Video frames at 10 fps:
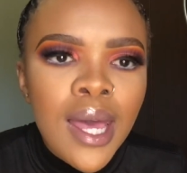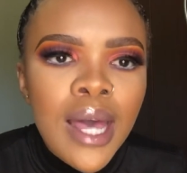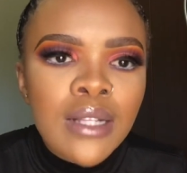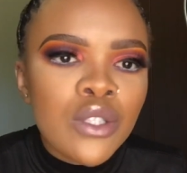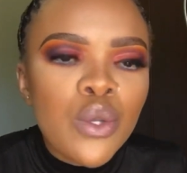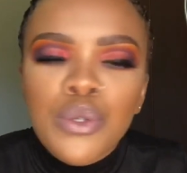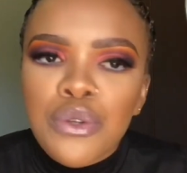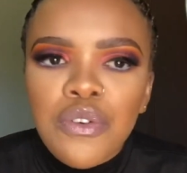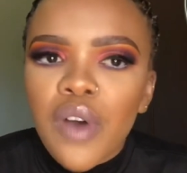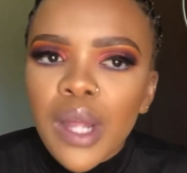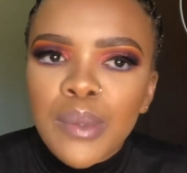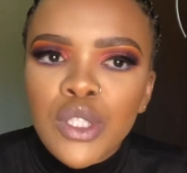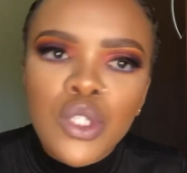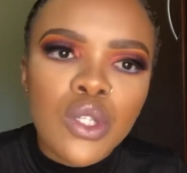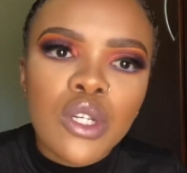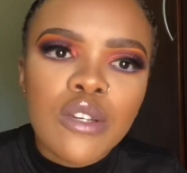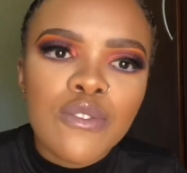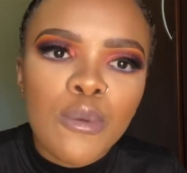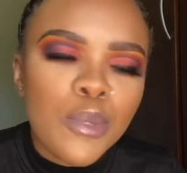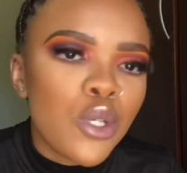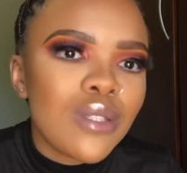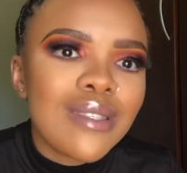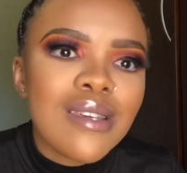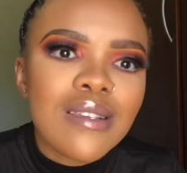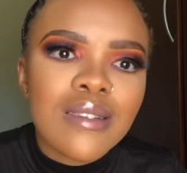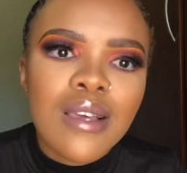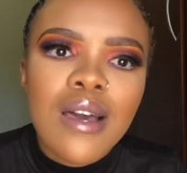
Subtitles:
until you find what you're looking for, because there's